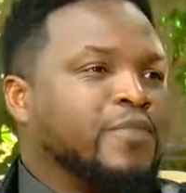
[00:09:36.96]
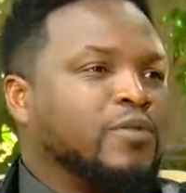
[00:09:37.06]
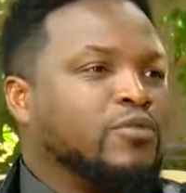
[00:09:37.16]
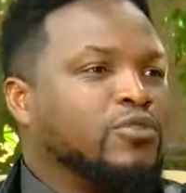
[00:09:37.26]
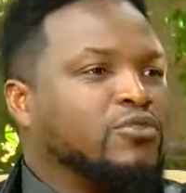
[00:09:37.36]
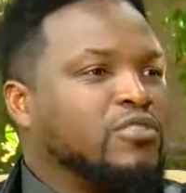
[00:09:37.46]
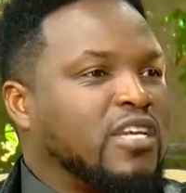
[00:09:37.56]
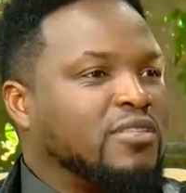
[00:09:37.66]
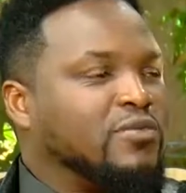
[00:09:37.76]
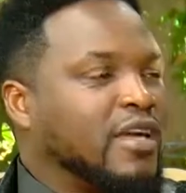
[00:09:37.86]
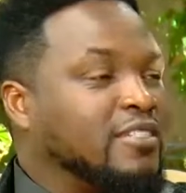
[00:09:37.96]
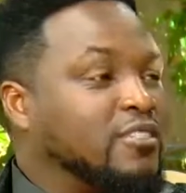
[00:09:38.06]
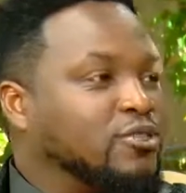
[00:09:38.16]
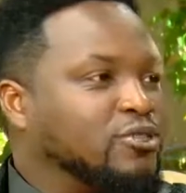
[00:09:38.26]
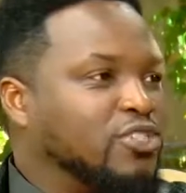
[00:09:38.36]
We should start with
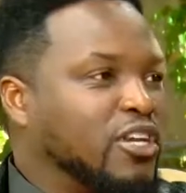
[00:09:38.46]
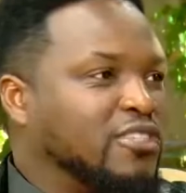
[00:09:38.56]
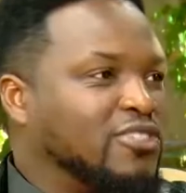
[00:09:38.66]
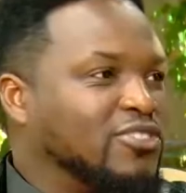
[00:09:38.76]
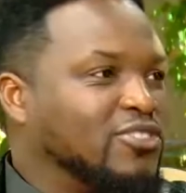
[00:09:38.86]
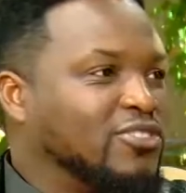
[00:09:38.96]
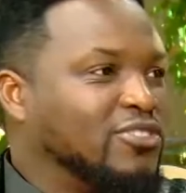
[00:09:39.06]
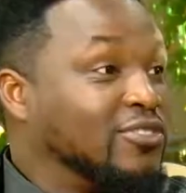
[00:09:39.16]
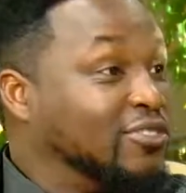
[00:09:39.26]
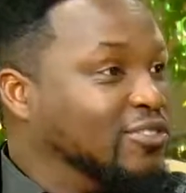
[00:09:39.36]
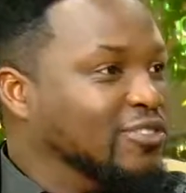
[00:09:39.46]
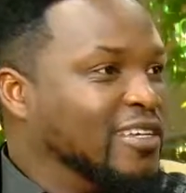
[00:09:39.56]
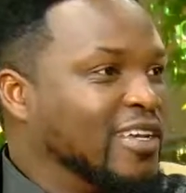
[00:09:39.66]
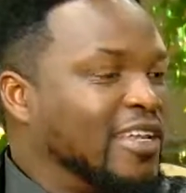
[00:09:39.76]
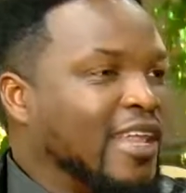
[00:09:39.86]
attitude change.
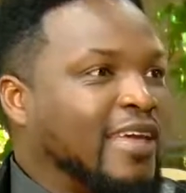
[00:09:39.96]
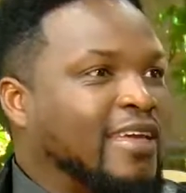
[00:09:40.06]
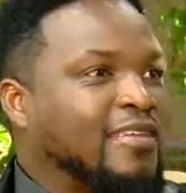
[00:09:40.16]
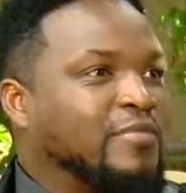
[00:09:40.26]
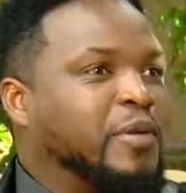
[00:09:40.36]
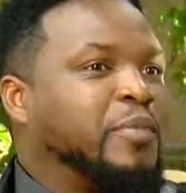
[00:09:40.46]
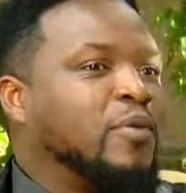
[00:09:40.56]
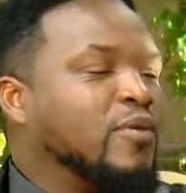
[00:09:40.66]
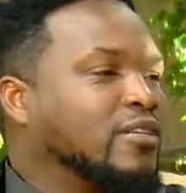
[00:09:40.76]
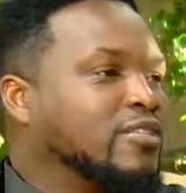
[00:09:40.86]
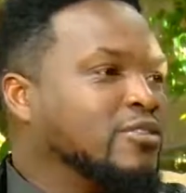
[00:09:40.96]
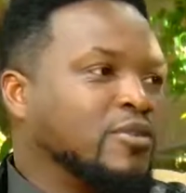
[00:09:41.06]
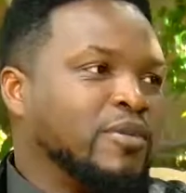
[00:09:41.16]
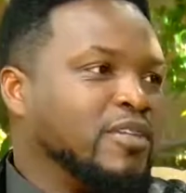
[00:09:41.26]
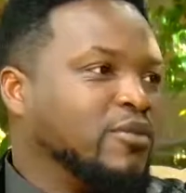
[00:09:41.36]
Like, people watch so
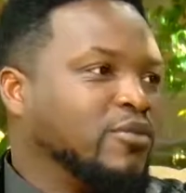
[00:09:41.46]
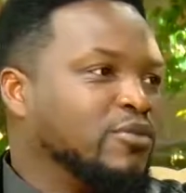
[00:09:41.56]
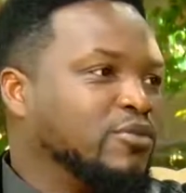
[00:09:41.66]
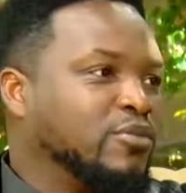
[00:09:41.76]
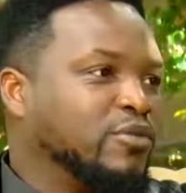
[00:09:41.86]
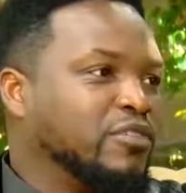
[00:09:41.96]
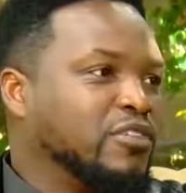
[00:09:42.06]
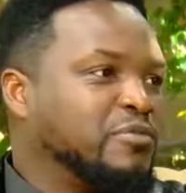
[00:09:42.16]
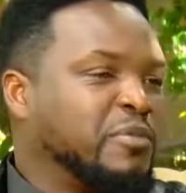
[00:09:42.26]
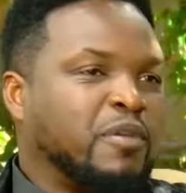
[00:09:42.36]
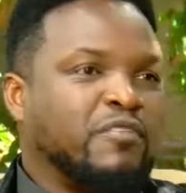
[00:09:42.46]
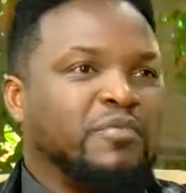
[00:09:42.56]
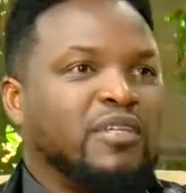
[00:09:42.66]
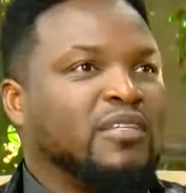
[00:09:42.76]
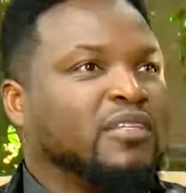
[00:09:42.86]
many Hollywood movies. People have
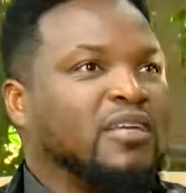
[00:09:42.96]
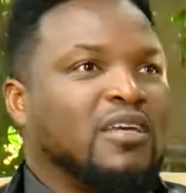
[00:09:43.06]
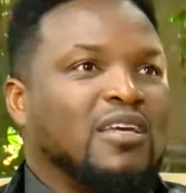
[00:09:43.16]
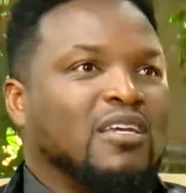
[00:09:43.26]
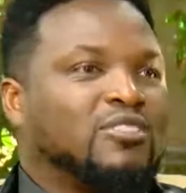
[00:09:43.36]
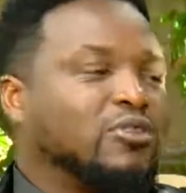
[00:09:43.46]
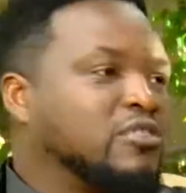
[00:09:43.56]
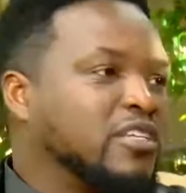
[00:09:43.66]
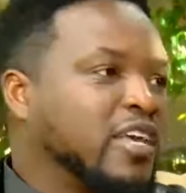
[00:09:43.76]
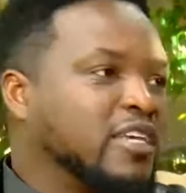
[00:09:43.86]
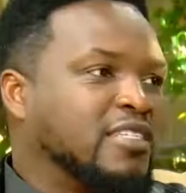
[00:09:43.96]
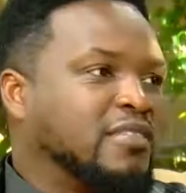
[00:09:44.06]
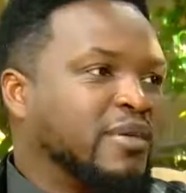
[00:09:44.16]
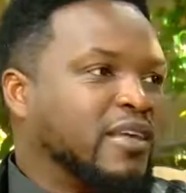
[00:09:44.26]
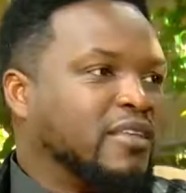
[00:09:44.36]
been intoxicated
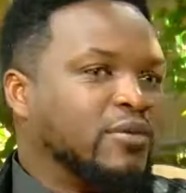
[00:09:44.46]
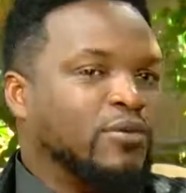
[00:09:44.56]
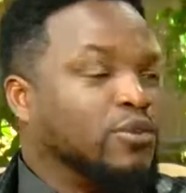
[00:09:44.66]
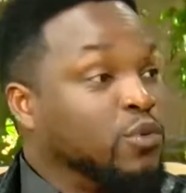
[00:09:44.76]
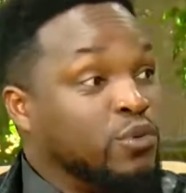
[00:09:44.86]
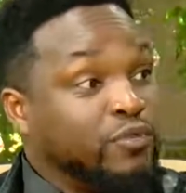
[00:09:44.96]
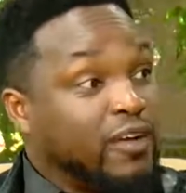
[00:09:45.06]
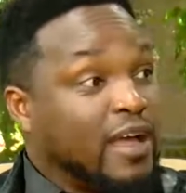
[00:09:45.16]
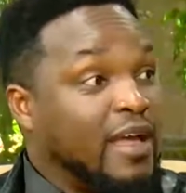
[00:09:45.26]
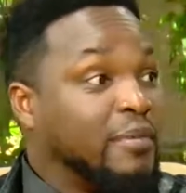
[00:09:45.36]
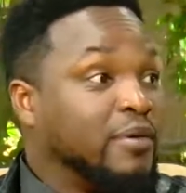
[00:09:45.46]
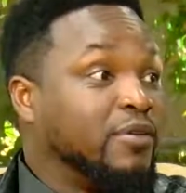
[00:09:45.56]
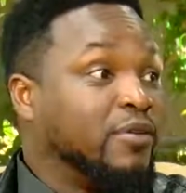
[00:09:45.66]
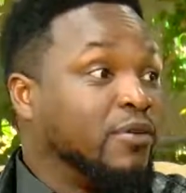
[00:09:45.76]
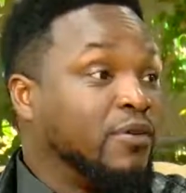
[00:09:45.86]
by the Hollywood vibe and
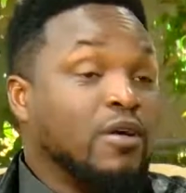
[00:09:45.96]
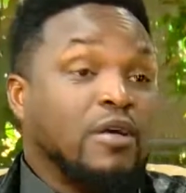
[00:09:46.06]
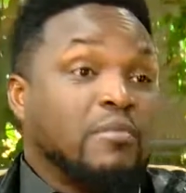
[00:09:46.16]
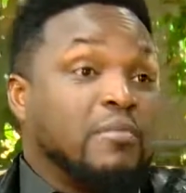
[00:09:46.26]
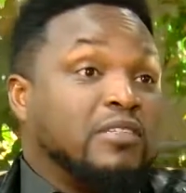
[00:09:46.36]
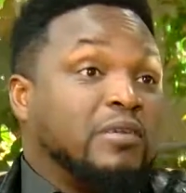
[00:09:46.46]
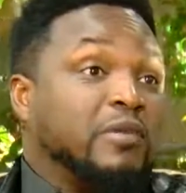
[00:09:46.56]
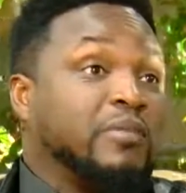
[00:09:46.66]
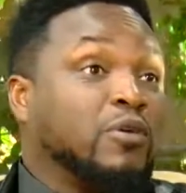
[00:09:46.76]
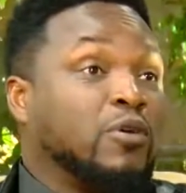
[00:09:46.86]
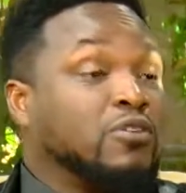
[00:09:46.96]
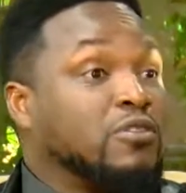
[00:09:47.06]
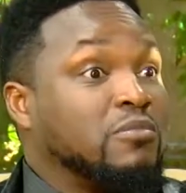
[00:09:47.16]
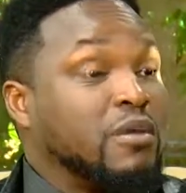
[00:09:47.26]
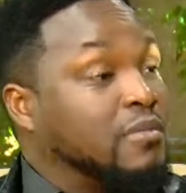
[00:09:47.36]
all, simply
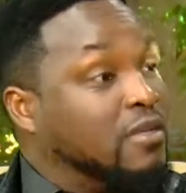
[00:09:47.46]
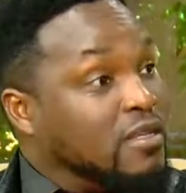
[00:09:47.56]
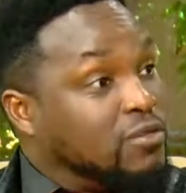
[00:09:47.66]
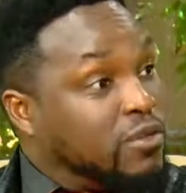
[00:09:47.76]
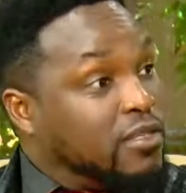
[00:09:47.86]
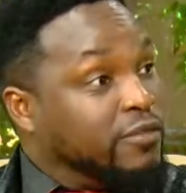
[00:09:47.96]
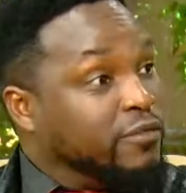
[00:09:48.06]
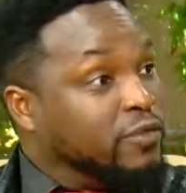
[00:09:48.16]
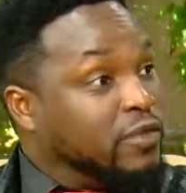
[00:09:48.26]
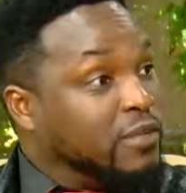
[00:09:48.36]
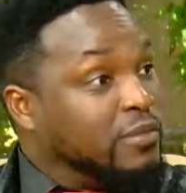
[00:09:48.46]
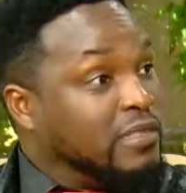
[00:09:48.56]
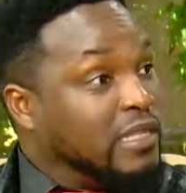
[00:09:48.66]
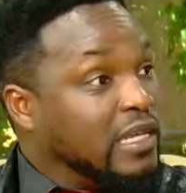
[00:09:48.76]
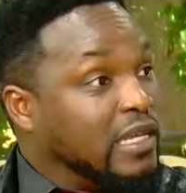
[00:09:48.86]
because maybe that's what they've grown up
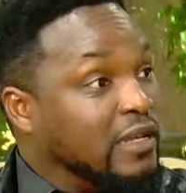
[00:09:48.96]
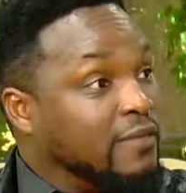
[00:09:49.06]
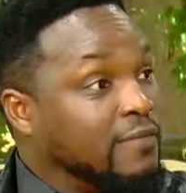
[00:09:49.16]
seeing.